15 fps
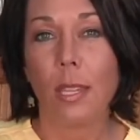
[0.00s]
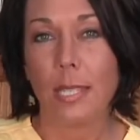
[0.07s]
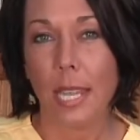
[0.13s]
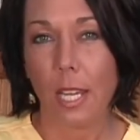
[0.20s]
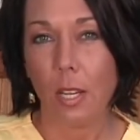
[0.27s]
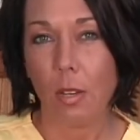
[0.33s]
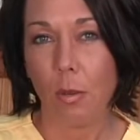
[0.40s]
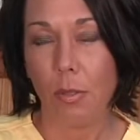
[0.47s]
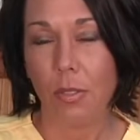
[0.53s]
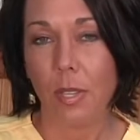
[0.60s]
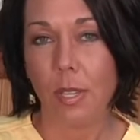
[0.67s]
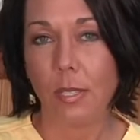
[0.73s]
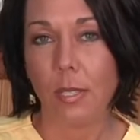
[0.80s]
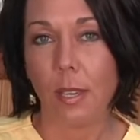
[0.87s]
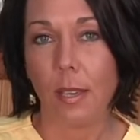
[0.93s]
Take a note
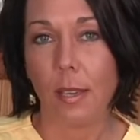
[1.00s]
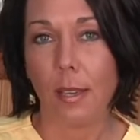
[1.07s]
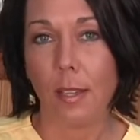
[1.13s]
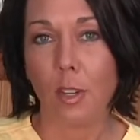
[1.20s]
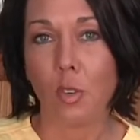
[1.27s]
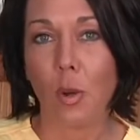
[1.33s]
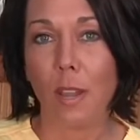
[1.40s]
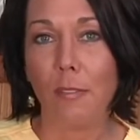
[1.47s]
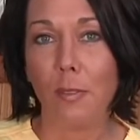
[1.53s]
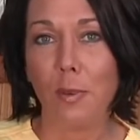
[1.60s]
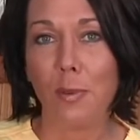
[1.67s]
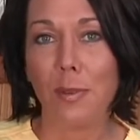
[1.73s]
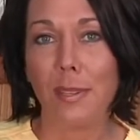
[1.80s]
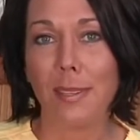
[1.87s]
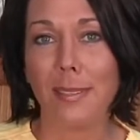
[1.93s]
that dry
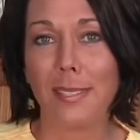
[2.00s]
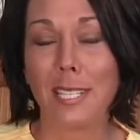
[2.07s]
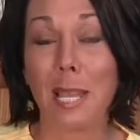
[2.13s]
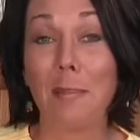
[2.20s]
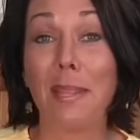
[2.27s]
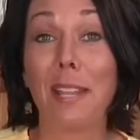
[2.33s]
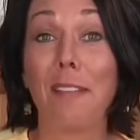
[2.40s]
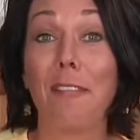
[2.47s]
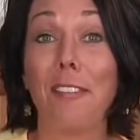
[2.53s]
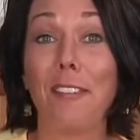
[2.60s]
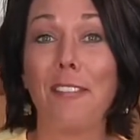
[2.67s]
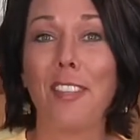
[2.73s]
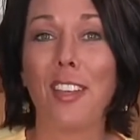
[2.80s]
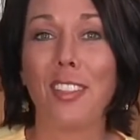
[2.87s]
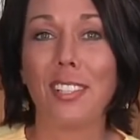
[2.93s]
food is coming in
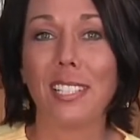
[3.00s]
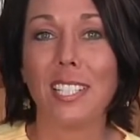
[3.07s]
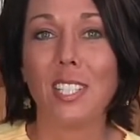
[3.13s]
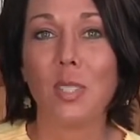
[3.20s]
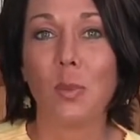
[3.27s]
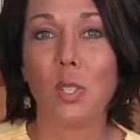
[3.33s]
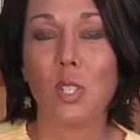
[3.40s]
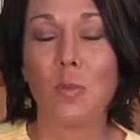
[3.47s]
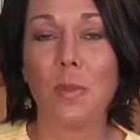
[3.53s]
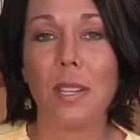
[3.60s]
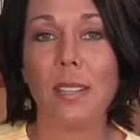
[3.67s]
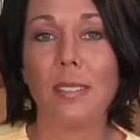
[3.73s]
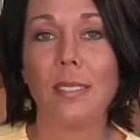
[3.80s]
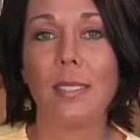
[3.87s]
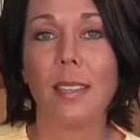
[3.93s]
5th on the list, which
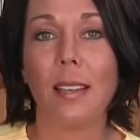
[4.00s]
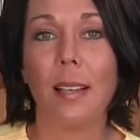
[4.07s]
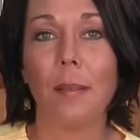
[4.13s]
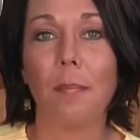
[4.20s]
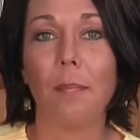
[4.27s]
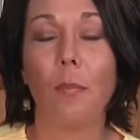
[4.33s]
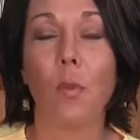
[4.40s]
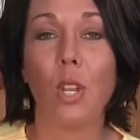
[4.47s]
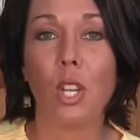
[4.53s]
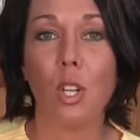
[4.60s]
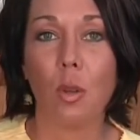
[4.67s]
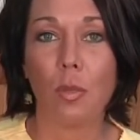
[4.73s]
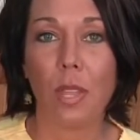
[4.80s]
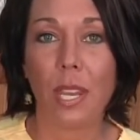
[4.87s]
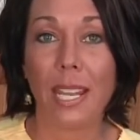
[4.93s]
means we
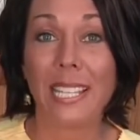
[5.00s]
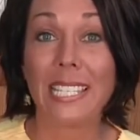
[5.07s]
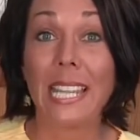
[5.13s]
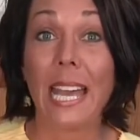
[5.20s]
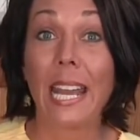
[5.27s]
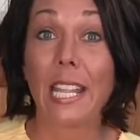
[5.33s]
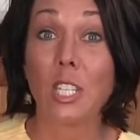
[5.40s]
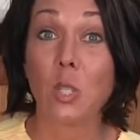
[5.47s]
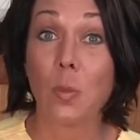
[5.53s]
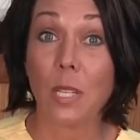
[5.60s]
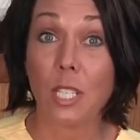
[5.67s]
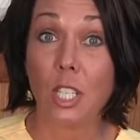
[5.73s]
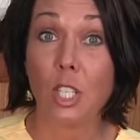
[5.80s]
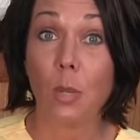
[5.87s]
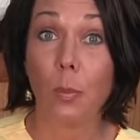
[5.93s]
know that it's not as
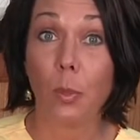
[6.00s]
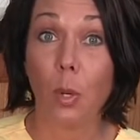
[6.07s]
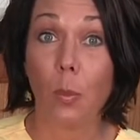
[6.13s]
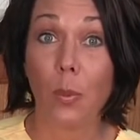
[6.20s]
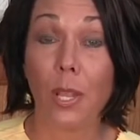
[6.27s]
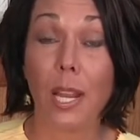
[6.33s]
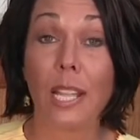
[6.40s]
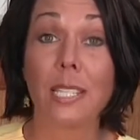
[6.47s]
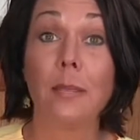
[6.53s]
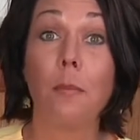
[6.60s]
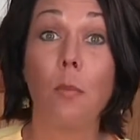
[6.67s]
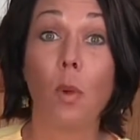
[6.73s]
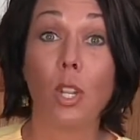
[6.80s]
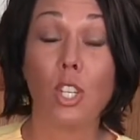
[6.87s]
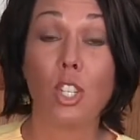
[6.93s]
species appropriate as a
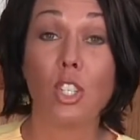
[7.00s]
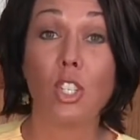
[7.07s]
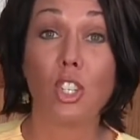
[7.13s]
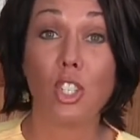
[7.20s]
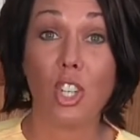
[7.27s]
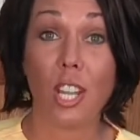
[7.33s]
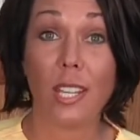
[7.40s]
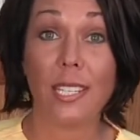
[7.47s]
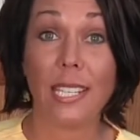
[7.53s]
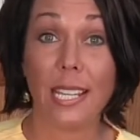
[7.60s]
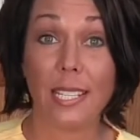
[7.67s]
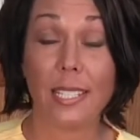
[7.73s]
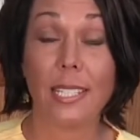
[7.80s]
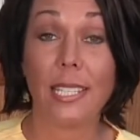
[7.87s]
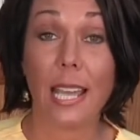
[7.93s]
moisture
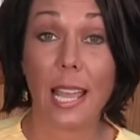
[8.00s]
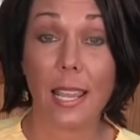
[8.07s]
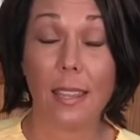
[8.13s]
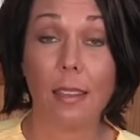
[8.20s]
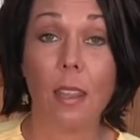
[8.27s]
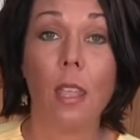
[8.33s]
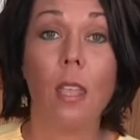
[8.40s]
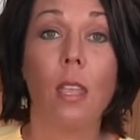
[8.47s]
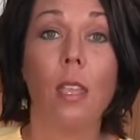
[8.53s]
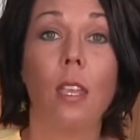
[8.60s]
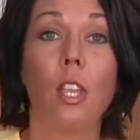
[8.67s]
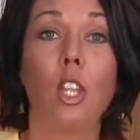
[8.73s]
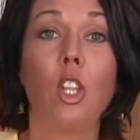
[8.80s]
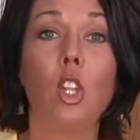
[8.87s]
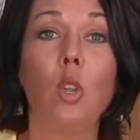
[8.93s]
dense diet.
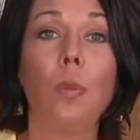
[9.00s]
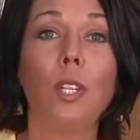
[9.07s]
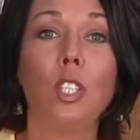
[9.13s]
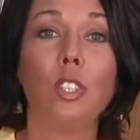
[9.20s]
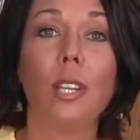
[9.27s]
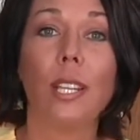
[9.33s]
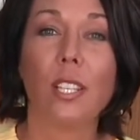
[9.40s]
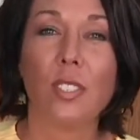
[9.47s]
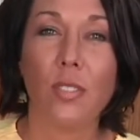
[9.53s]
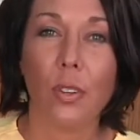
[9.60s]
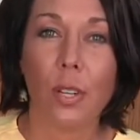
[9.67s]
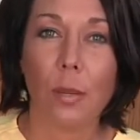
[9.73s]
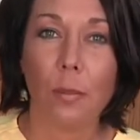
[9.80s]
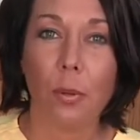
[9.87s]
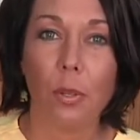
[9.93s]
Human grade is
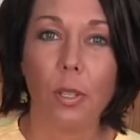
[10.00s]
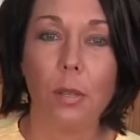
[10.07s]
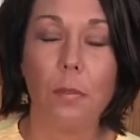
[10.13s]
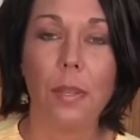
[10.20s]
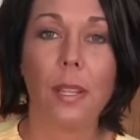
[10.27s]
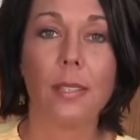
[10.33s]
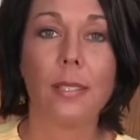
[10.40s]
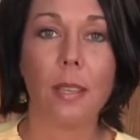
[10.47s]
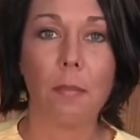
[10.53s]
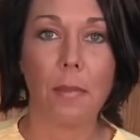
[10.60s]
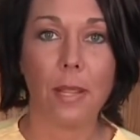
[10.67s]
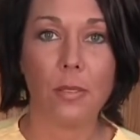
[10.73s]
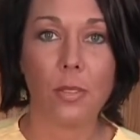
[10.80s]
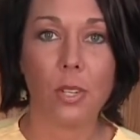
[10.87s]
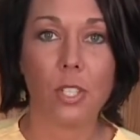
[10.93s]
very important because that
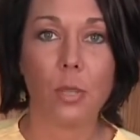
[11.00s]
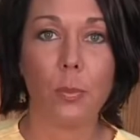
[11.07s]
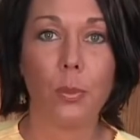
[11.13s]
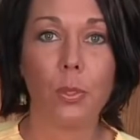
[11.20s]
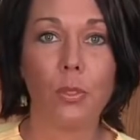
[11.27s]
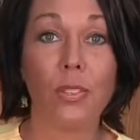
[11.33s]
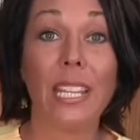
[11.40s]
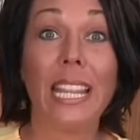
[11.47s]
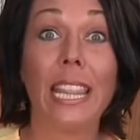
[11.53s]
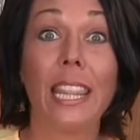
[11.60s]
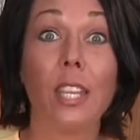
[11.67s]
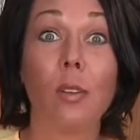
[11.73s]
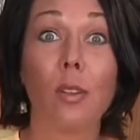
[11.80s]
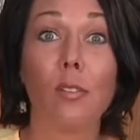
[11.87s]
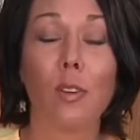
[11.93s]
means that it's approved in
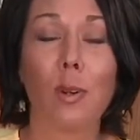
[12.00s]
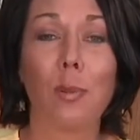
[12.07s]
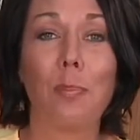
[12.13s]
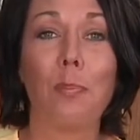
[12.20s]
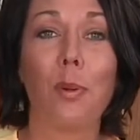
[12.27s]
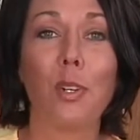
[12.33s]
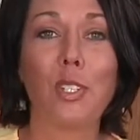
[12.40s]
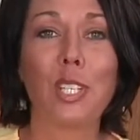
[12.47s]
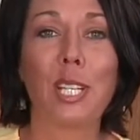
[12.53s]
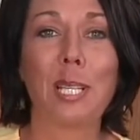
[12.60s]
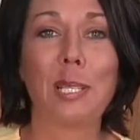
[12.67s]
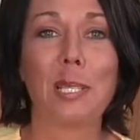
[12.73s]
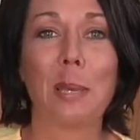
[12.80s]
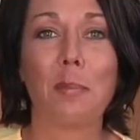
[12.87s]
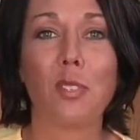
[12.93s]
theory for person
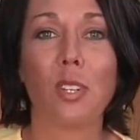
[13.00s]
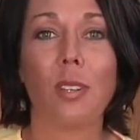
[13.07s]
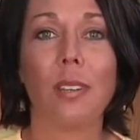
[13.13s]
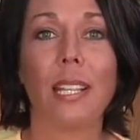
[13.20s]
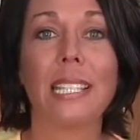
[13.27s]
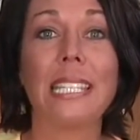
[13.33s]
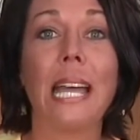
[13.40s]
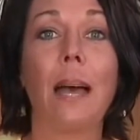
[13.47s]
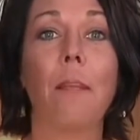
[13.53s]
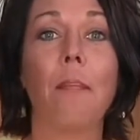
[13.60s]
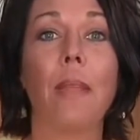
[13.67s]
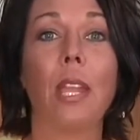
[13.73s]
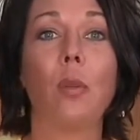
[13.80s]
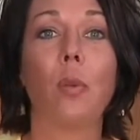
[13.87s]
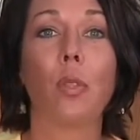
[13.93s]
consumption. It's not
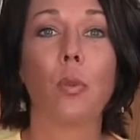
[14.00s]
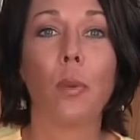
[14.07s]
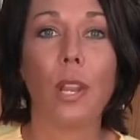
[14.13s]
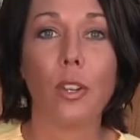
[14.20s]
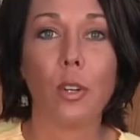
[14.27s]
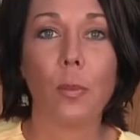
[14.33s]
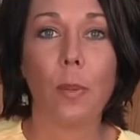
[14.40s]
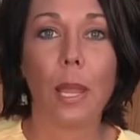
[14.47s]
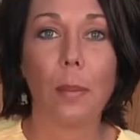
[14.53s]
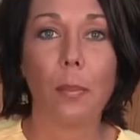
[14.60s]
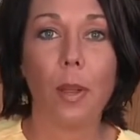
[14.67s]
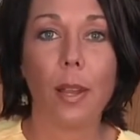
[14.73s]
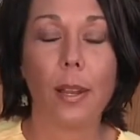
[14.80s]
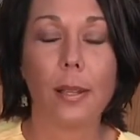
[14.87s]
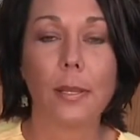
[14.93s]
made with rendered
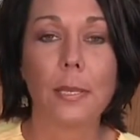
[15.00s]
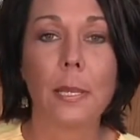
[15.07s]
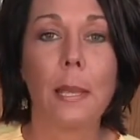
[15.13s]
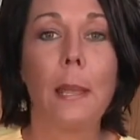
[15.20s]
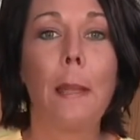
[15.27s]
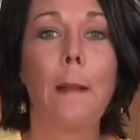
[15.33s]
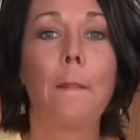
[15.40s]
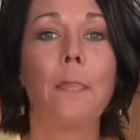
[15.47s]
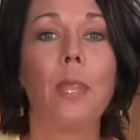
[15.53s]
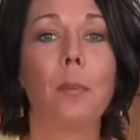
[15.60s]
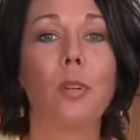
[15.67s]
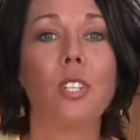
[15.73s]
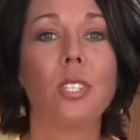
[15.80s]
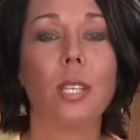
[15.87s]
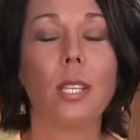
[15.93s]
byproducts.
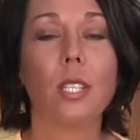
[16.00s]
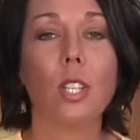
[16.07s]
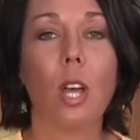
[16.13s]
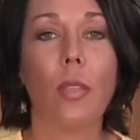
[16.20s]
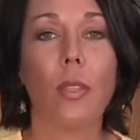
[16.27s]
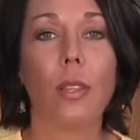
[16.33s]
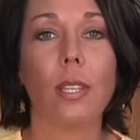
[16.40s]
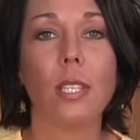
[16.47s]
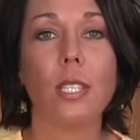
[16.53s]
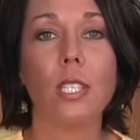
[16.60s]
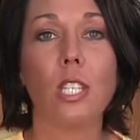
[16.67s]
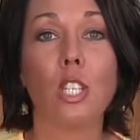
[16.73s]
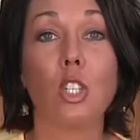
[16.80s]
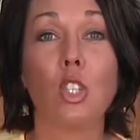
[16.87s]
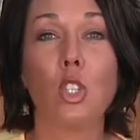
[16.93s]
Number 6 on the
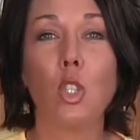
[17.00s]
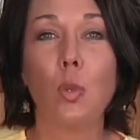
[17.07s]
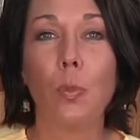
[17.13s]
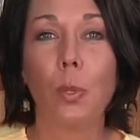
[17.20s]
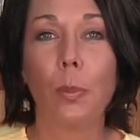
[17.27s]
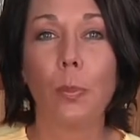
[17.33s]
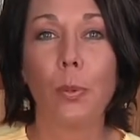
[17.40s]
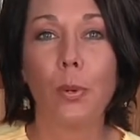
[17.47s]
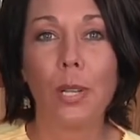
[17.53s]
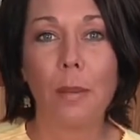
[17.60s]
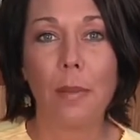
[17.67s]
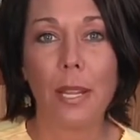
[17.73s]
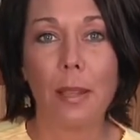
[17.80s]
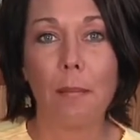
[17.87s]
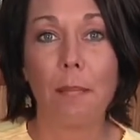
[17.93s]
list is super
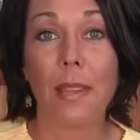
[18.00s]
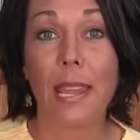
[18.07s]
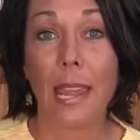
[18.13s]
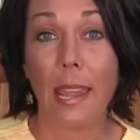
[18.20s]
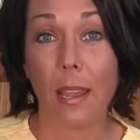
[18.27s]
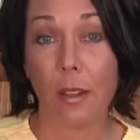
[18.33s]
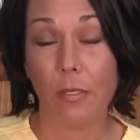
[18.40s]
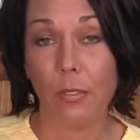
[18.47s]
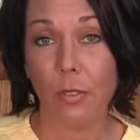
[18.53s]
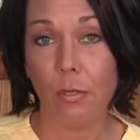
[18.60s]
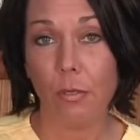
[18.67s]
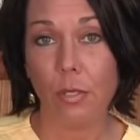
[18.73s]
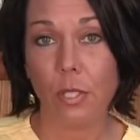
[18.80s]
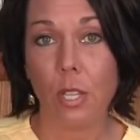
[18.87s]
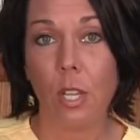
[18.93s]
premium canned
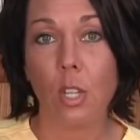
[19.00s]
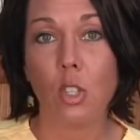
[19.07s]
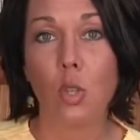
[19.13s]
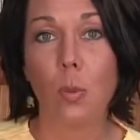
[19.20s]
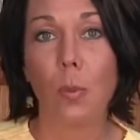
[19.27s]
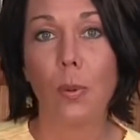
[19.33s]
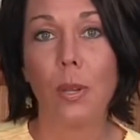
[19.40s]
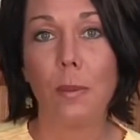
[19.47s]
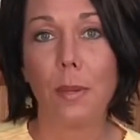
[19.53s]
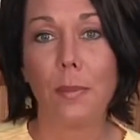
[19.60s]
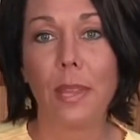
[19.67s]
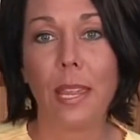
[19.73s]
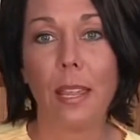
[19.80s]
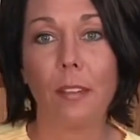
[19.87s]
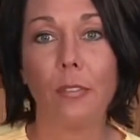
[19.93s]
foods. Super
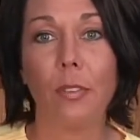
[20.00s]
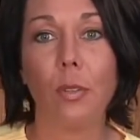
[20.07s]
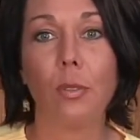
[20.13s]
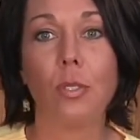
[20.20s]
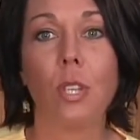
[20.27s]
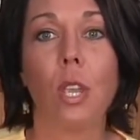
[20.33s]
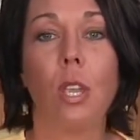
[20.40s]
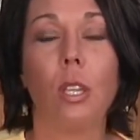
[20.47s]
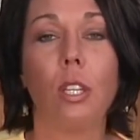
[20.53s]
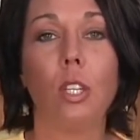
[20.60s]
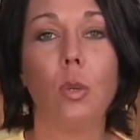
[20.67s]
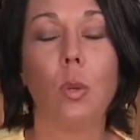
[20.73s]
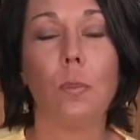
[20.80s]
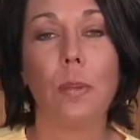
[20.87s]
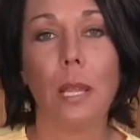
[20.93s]
premium canned foods
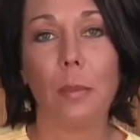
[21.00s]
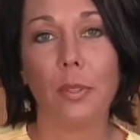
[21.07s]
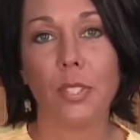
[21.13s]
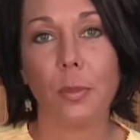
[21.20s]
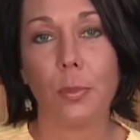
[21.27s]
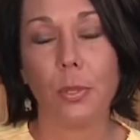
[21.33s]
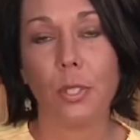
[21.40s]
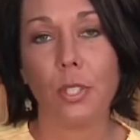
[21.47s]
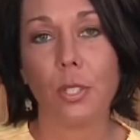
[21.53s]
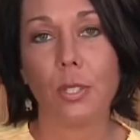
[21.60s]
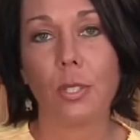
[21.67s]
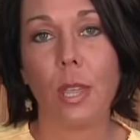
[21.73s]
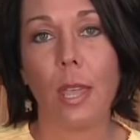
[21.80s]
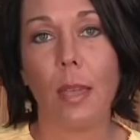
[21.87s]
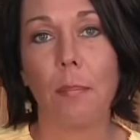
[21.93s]
you would be able to
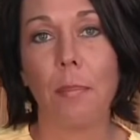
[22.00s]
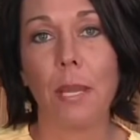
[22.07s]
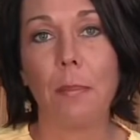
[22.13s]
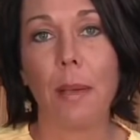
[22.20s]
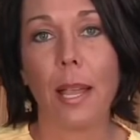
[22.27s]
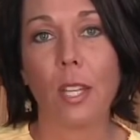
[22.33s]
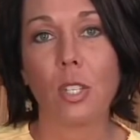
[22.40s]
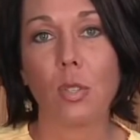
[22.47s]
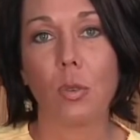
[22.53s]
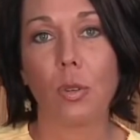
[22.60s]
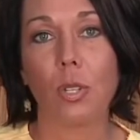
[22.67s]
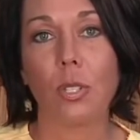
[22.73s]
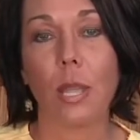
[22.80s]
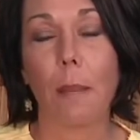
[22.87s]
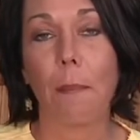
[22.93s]
purchase at big box
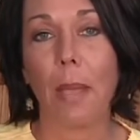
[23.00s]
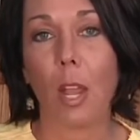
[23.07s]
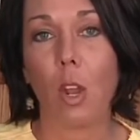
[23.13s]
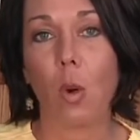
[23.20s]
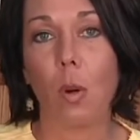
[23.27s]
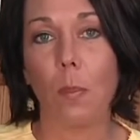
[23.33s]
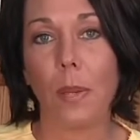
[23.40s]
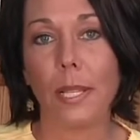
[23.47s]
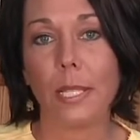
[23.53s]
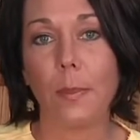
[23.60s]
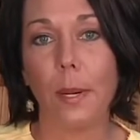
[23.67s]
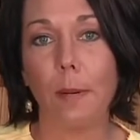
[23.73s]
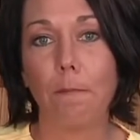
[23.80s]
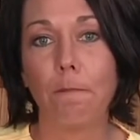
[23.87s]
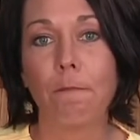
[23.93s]
stores like Petco or
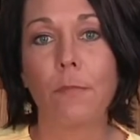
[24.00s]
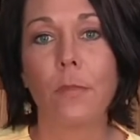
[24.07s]
PetSmart.